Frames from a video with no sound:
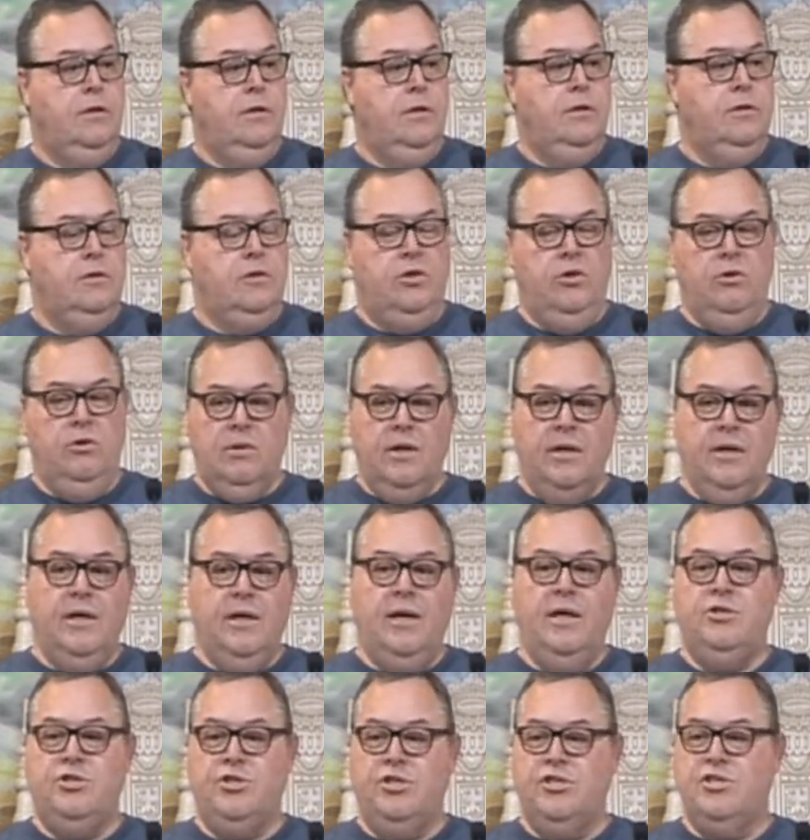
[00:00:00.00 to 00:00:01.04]
Do you think
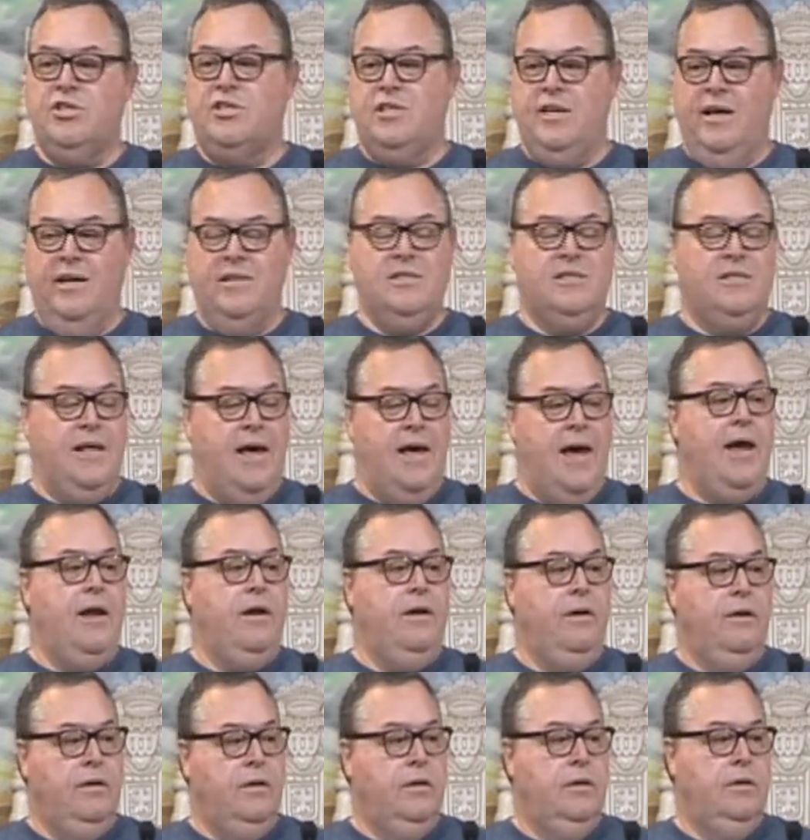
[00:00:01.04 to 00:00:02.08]
he just says
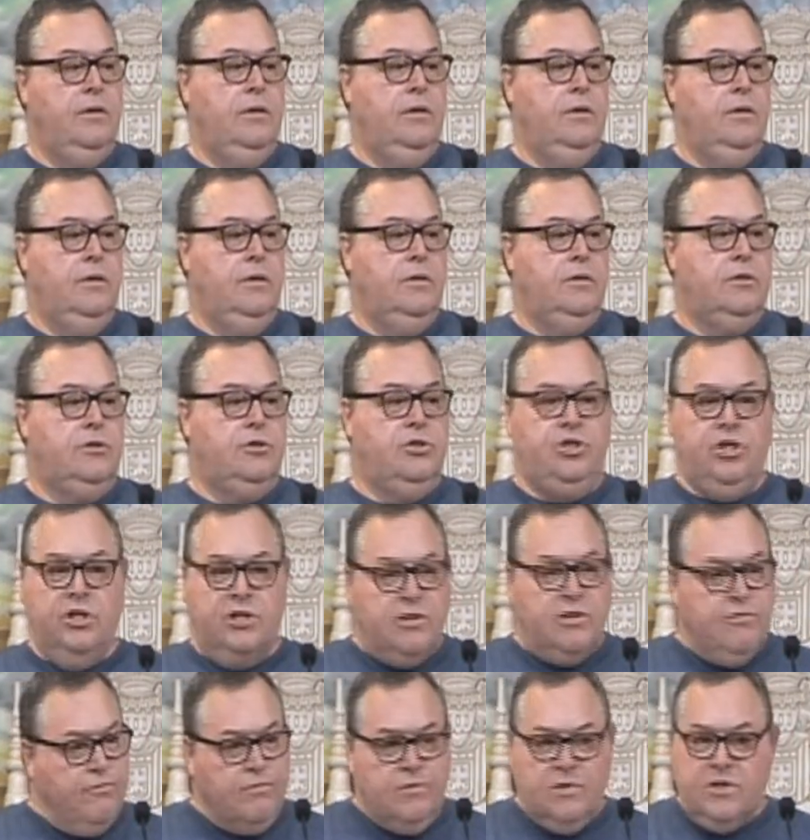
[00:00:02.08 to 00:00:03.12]
that
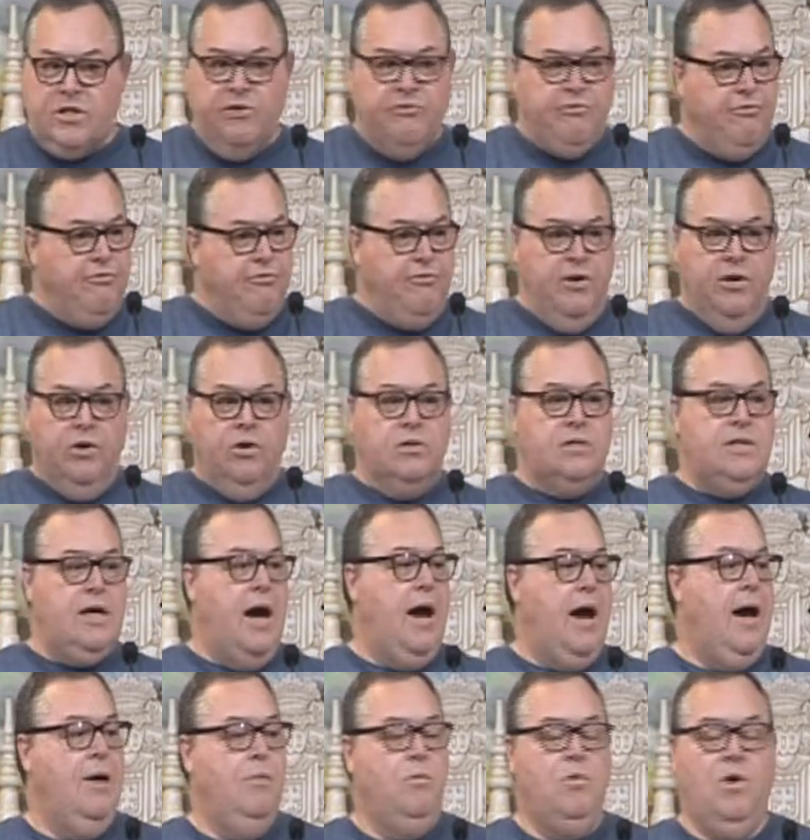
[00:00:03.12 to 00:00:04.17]
just to fill
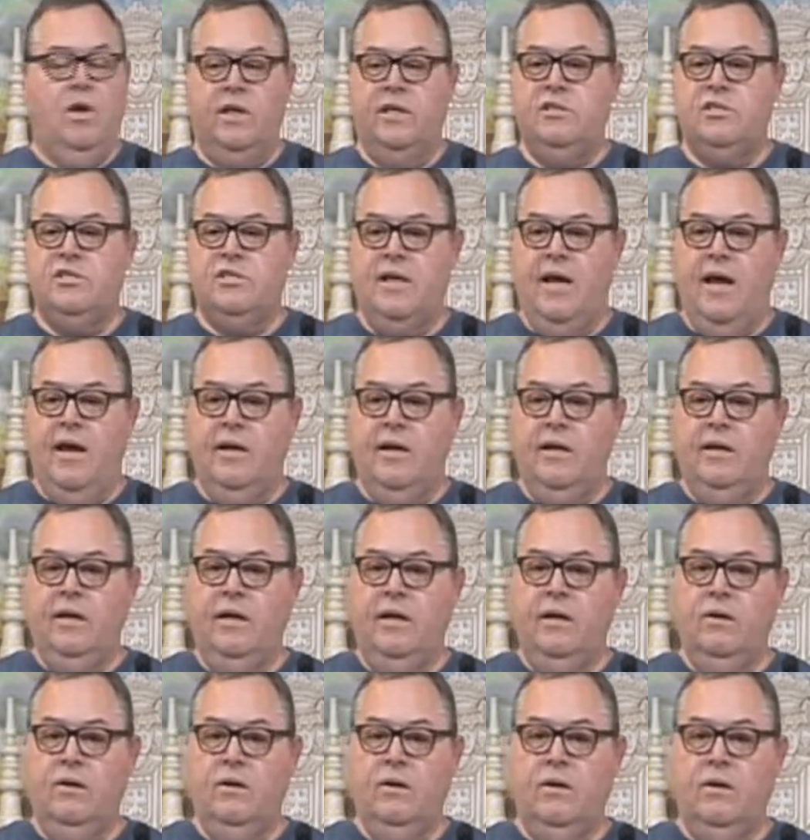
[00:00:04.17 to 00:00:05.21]
time while he's standing
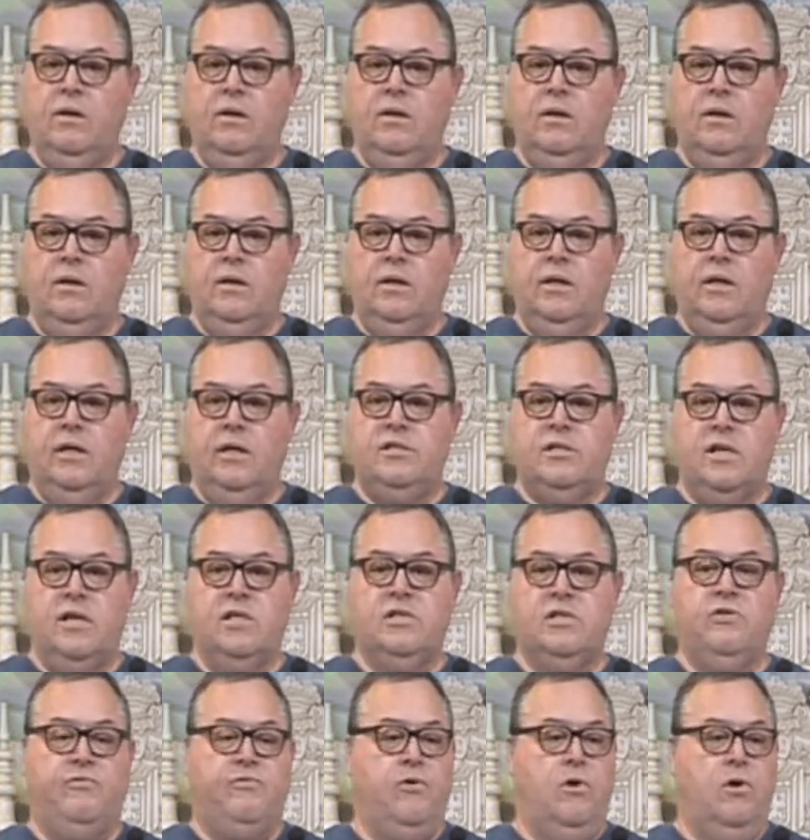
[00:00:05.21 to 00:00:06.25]
here? He says
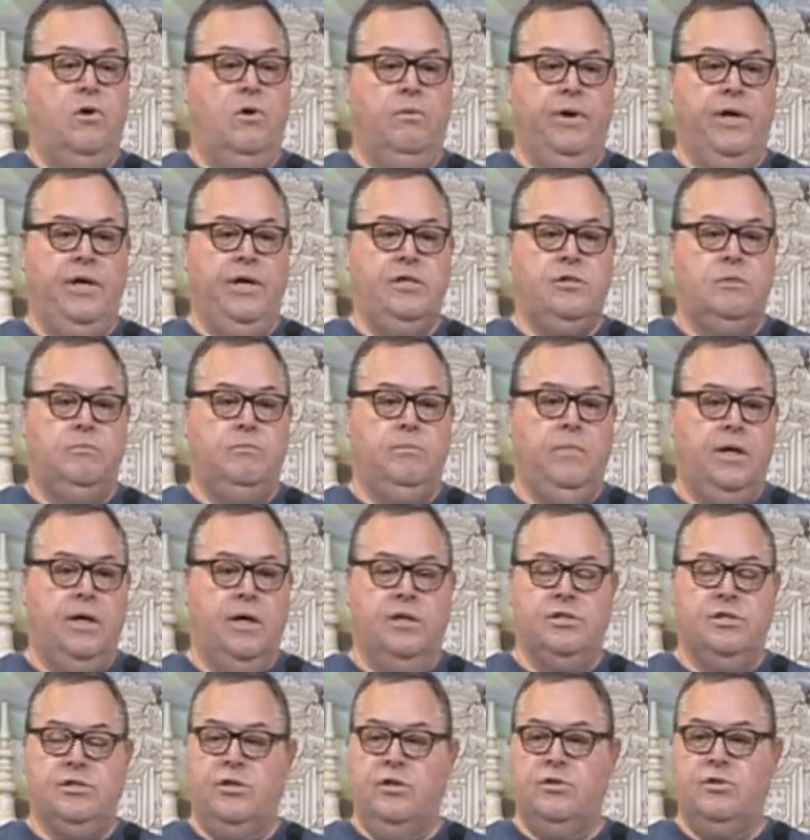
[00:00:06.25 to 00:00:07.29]
it for a reason,
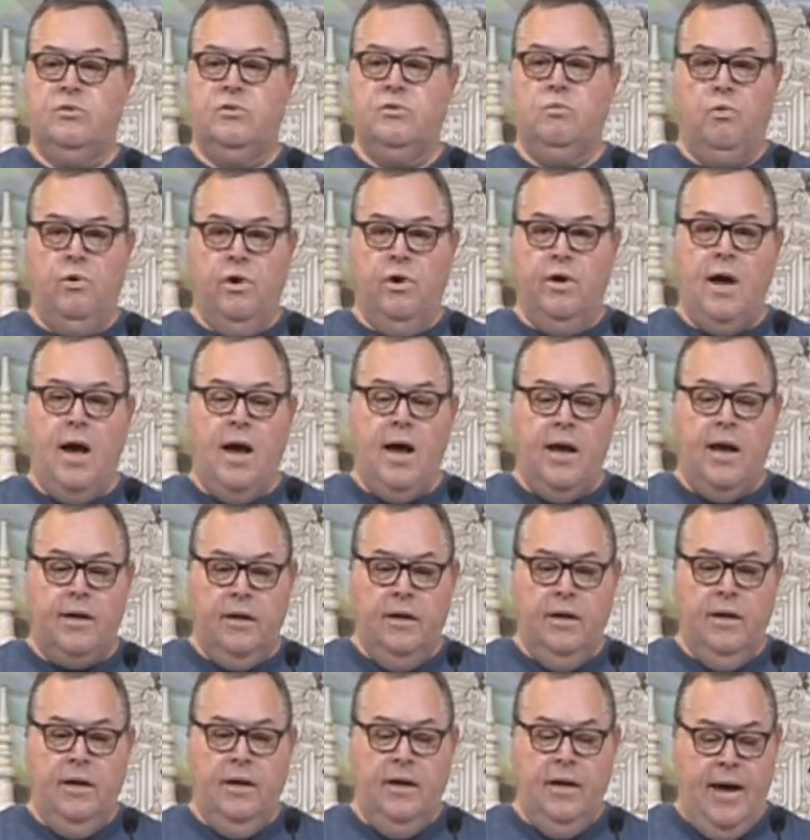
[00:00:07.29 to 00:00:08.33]
because we're not
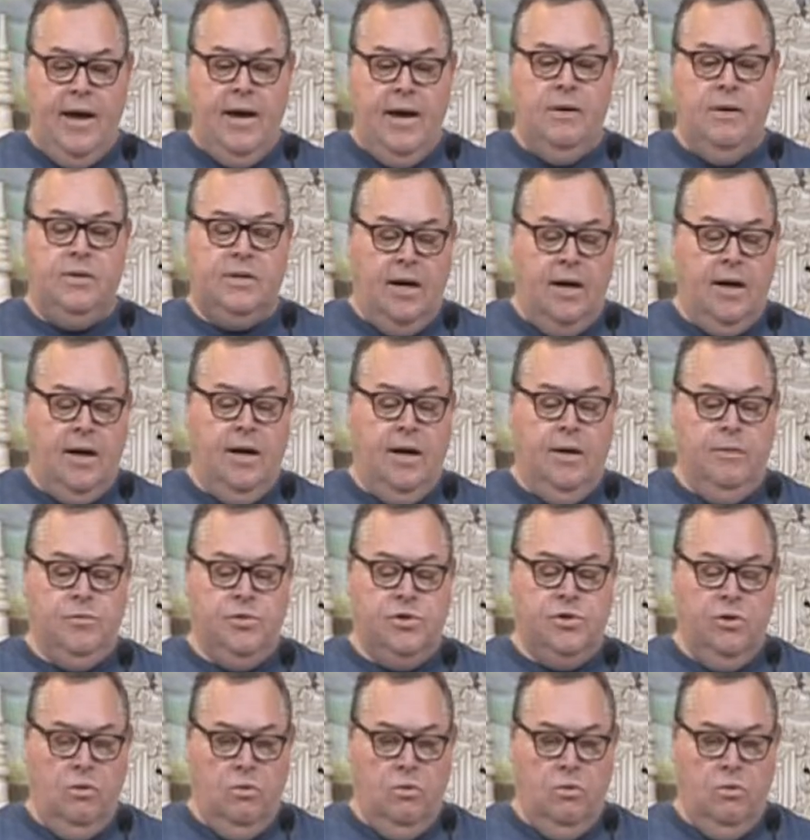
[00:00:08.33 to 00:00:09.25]
at times,